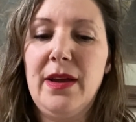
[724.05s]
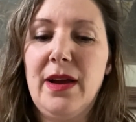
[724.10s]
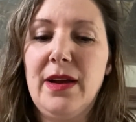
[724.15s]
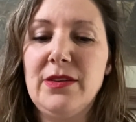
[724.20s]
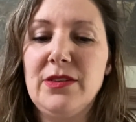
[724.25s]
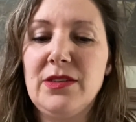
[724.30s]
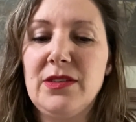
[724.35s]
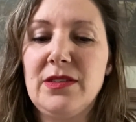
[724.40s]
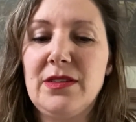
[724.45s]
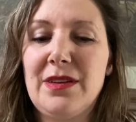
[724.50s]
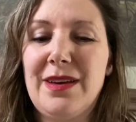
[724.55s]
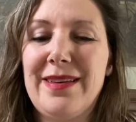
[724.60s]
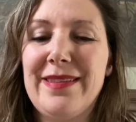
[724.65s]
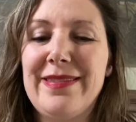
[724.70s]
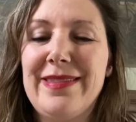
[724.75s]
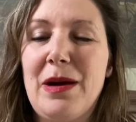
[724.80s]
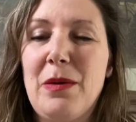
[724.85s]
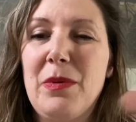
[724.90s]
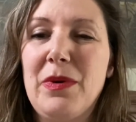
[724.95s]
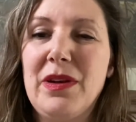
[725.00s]

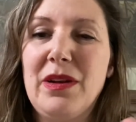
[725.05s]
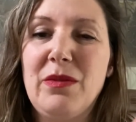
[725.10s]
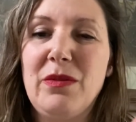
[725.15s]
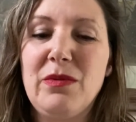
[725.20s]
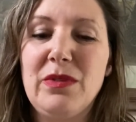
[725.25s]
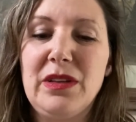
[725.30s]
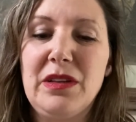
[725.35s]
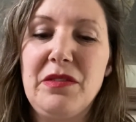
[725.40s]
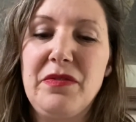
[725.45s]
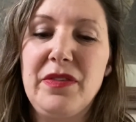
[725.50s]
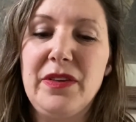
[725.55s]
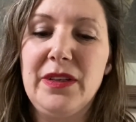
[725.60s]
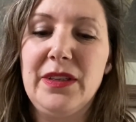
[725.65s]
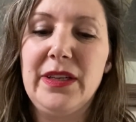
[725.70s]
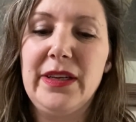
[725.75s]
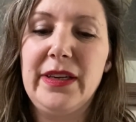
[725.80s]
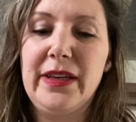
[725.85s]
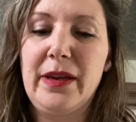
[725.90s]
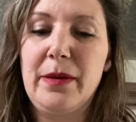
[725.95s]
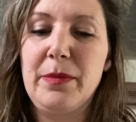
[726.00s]
that one I really feel
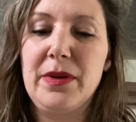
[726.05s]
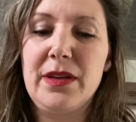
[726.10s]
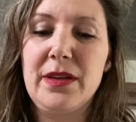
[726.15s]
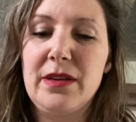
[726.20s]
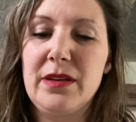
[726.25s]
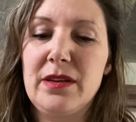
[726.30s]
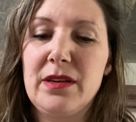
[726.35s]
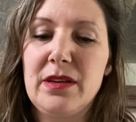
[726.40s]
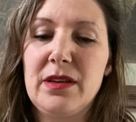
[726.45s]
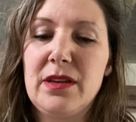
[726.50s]
like I'm gonna